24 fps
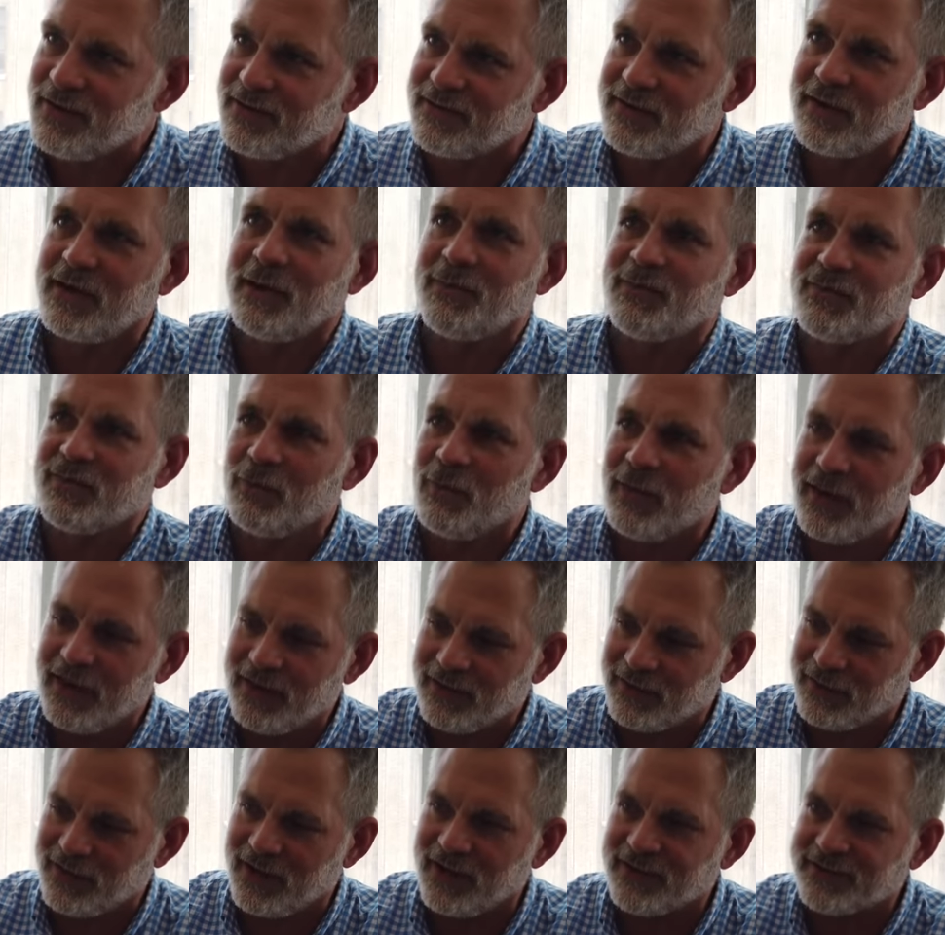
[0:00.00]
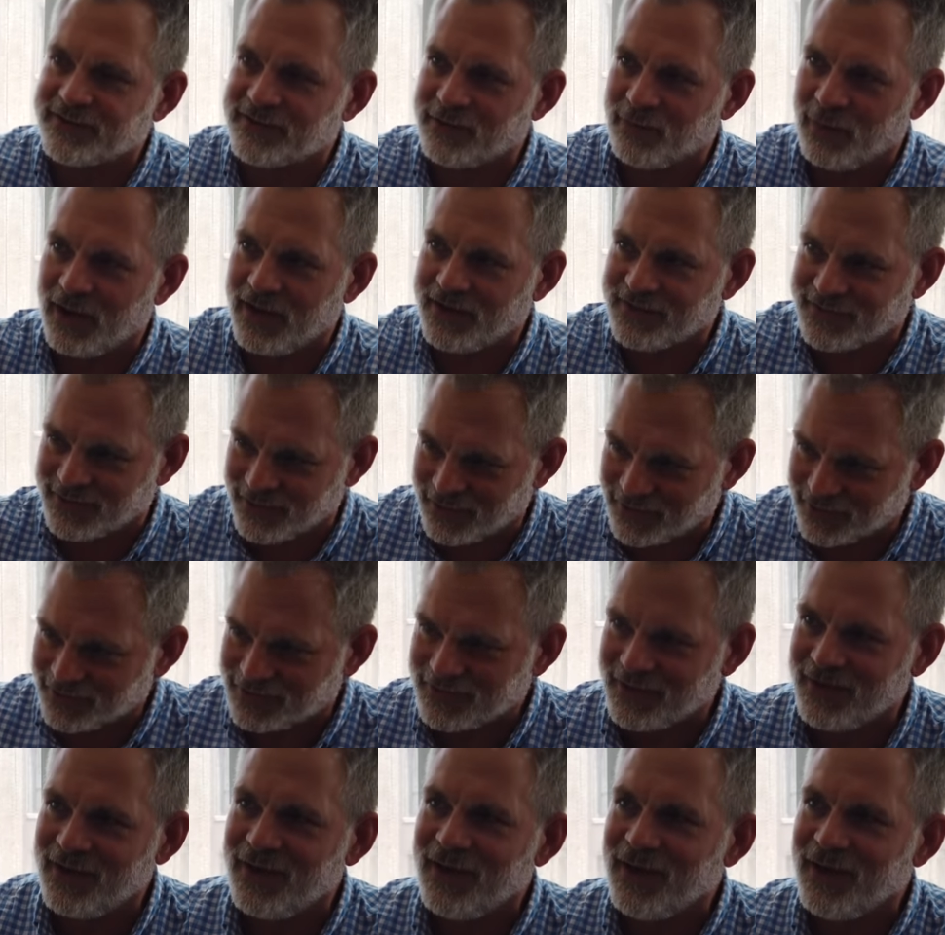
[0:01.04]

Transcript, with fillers: speed setup so we can customize those.